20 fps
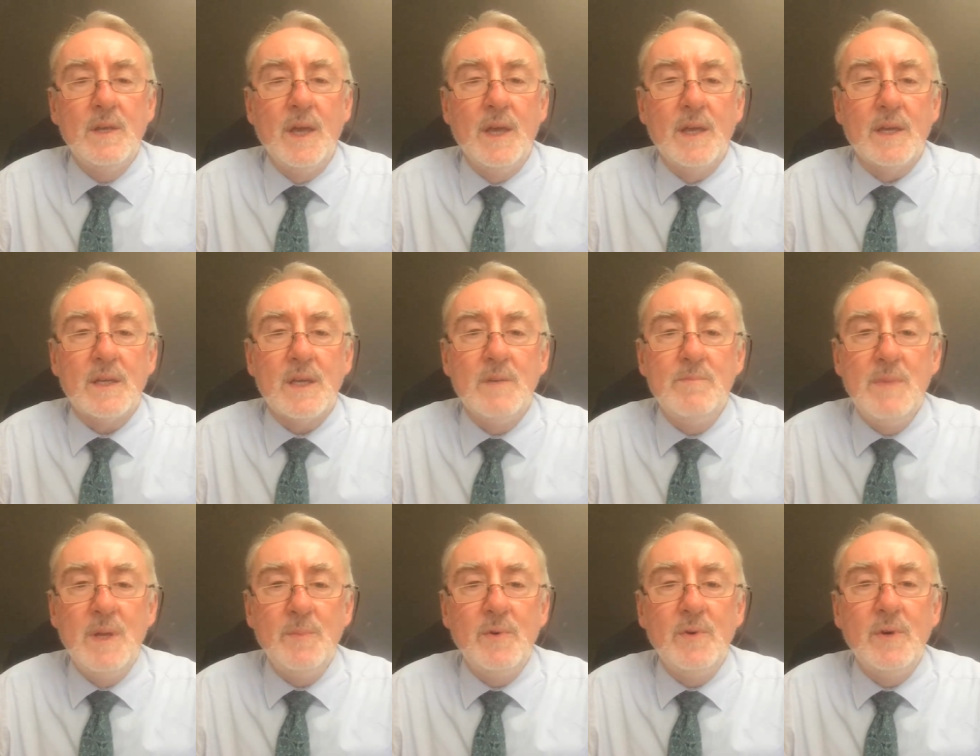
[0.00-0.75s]
uh,
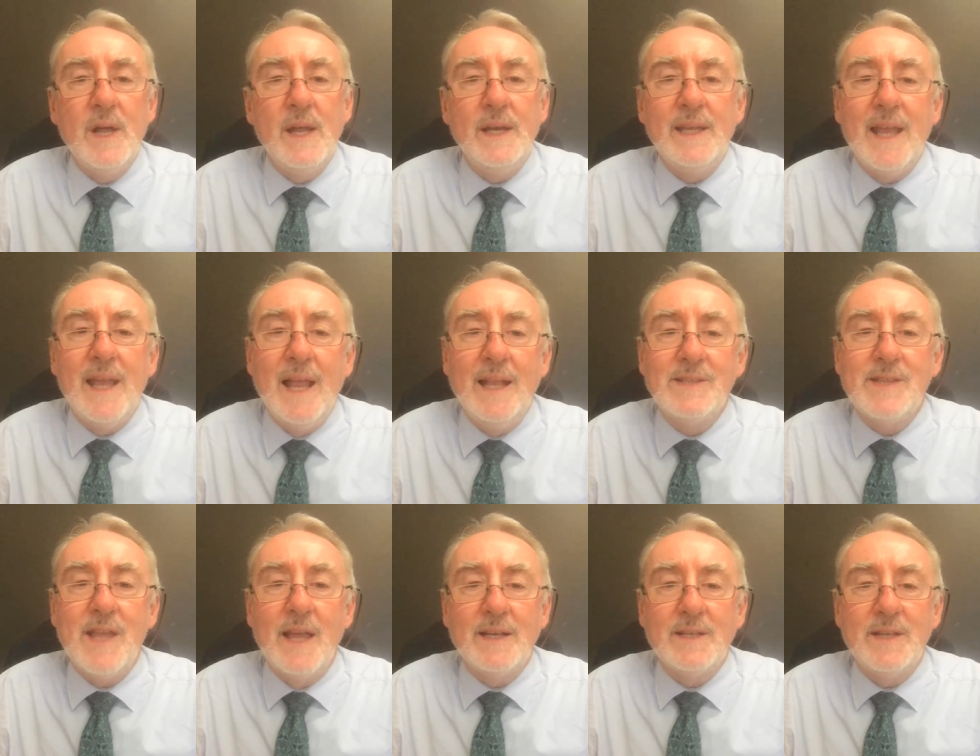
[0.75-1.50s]
commemorating
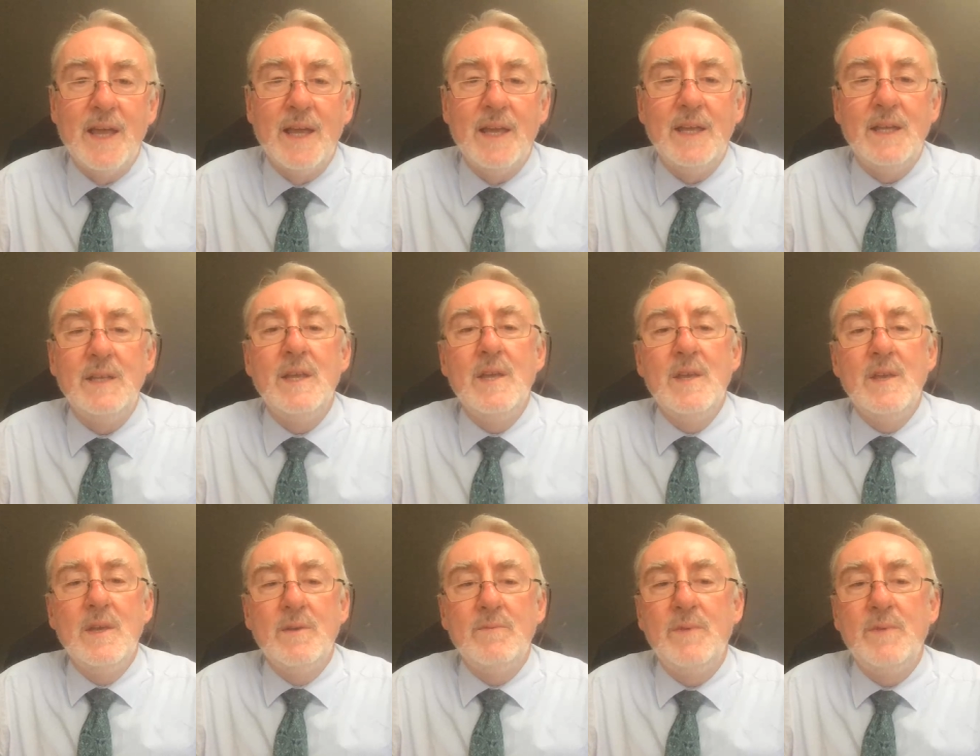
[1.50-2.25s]
Anzac Day
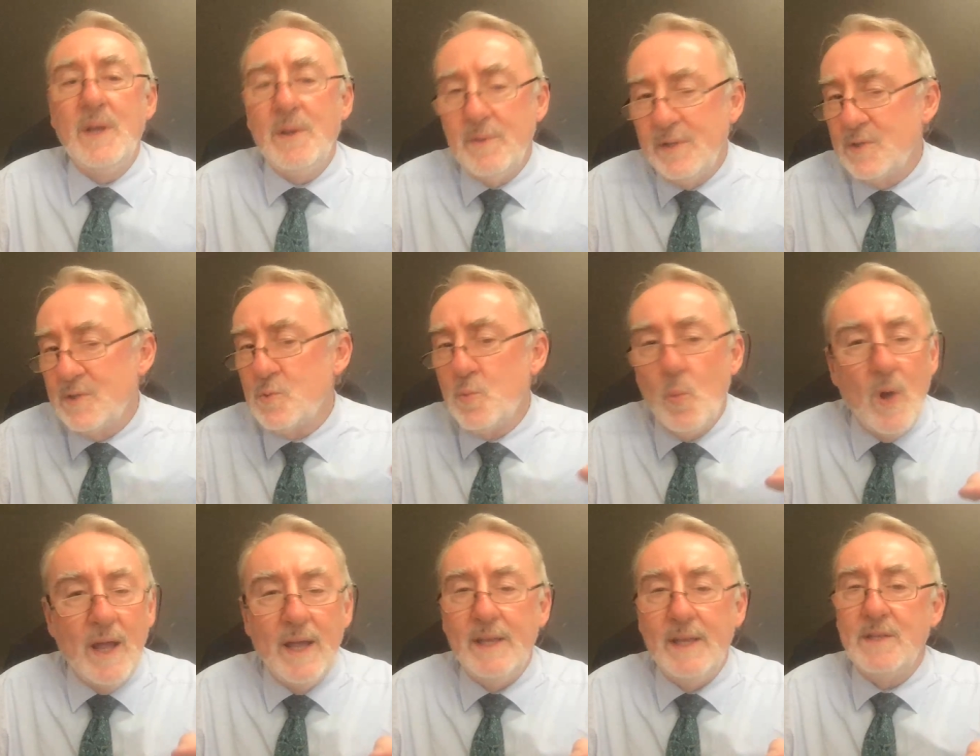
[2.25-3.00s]
various
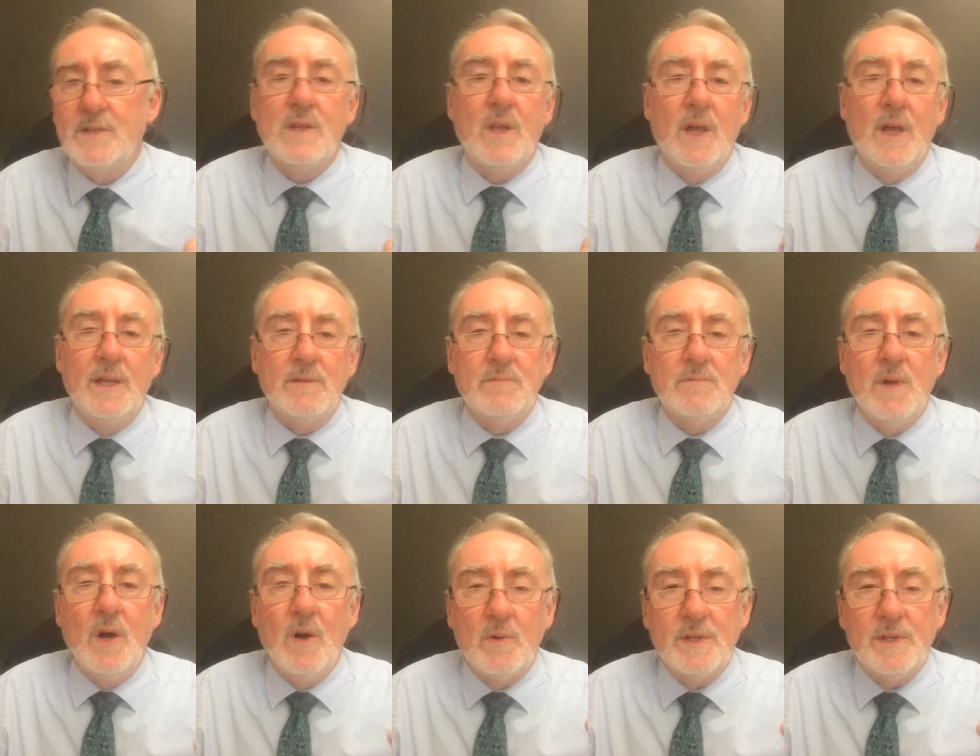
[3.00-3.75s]
ways, like
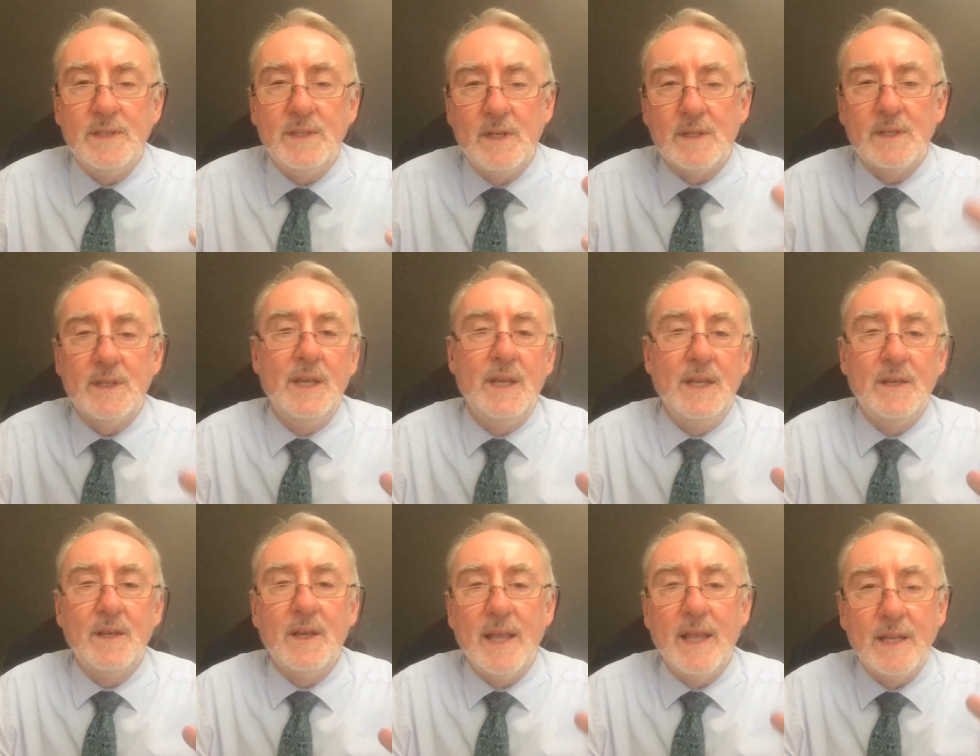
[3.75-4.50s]
holding a
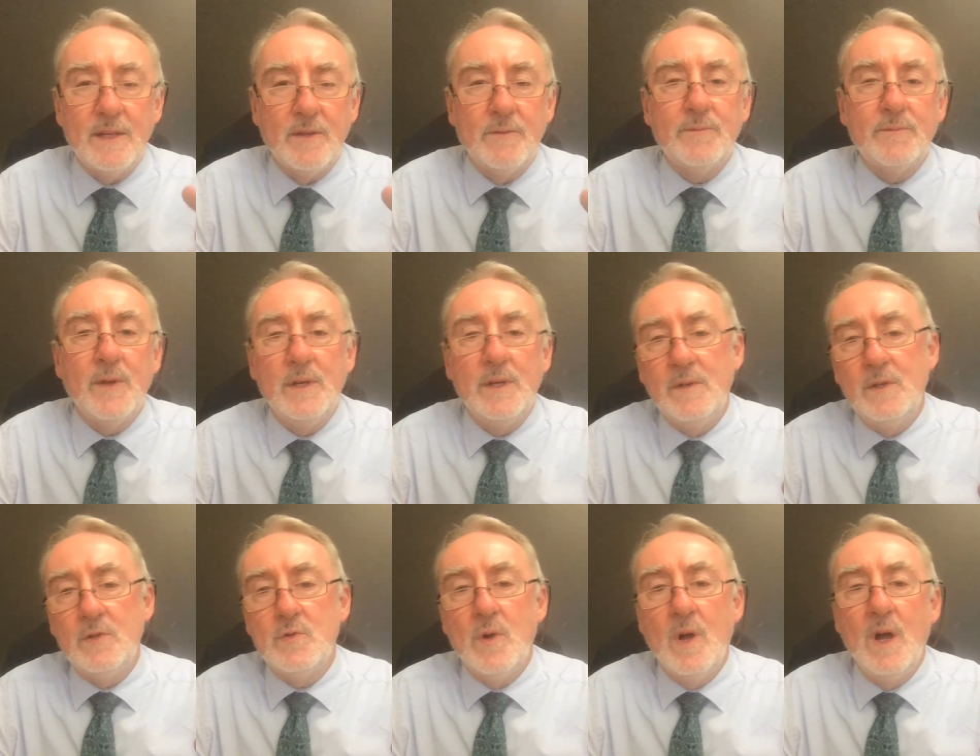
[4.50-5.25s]
candle out the front of
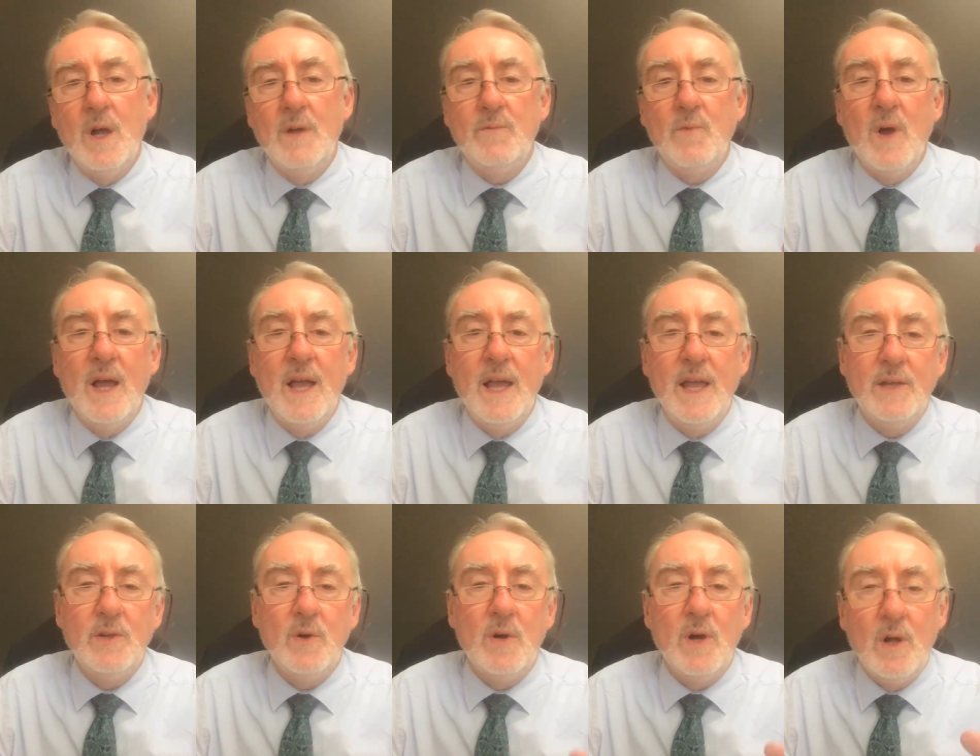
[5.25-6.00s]
your
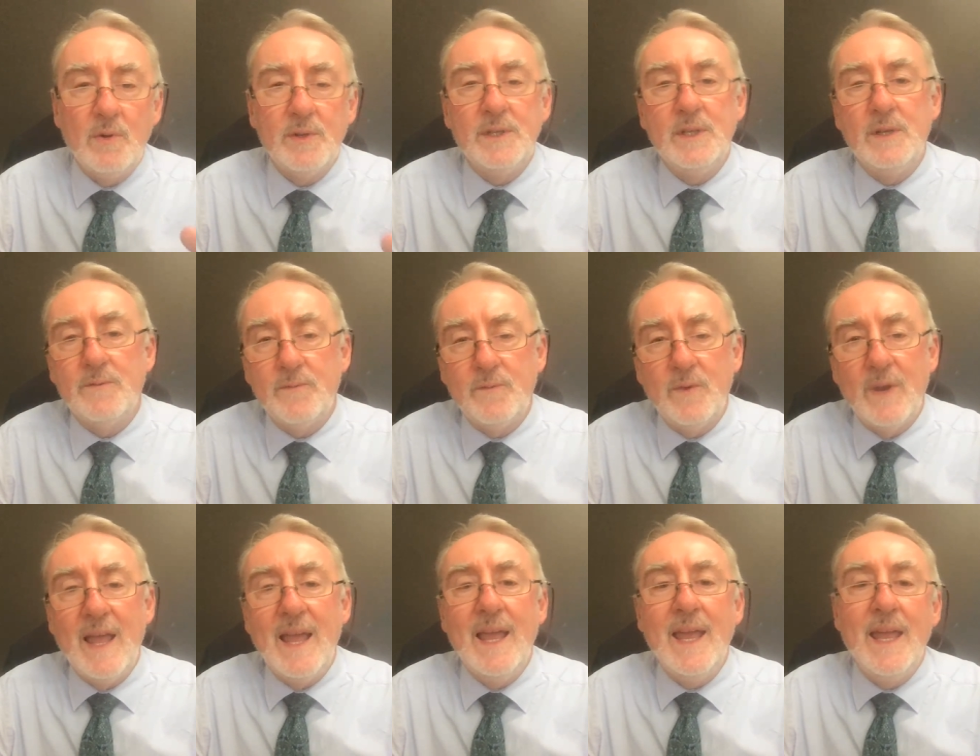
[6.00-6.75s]
driveway or holding a
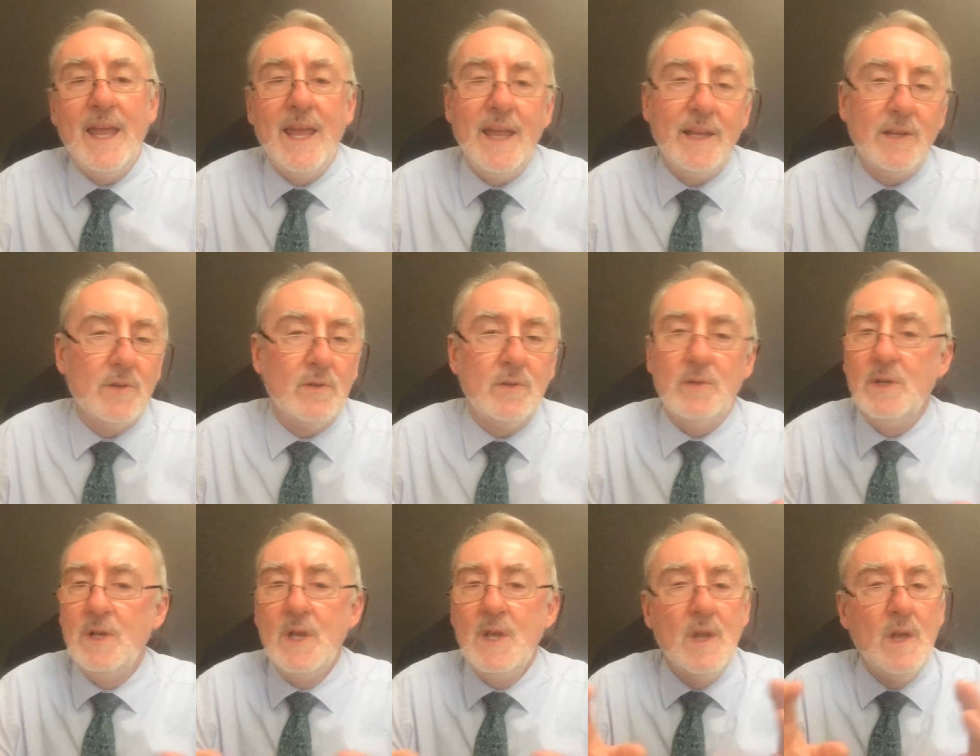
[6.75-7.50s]
flag, or